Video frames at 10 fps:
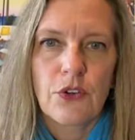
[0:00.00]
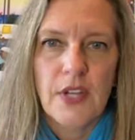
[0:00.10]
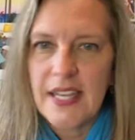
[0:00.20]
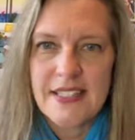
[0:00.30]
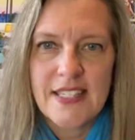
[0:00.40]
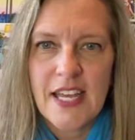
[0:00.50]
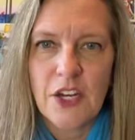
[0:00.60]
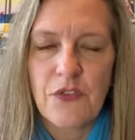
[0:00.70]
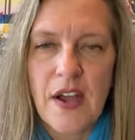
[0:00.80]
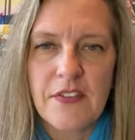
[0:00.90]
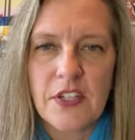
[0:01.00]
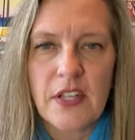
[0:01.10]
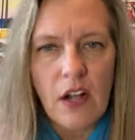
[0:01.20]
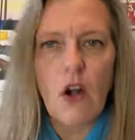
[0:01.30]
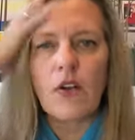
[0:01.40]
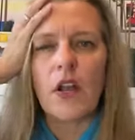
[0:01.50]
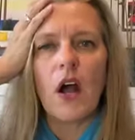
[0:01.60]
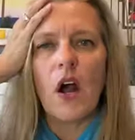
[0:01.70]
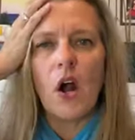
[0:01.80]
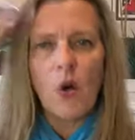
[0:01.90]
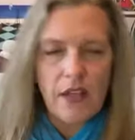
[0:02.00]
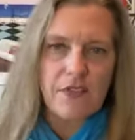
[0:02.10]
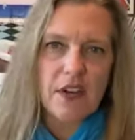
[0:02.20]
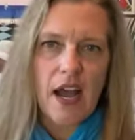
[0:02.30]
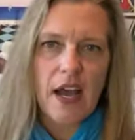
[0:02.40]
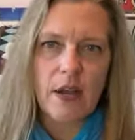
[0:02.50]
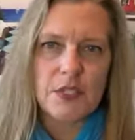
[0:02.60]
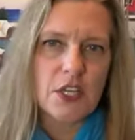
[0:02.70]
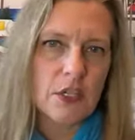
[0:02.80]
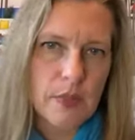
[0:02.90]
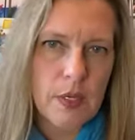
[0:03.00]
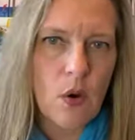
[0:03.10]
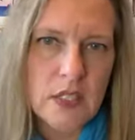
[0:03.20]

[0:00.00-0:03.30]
it's 10:05 and you're like, oh no, I forgot I was gonna record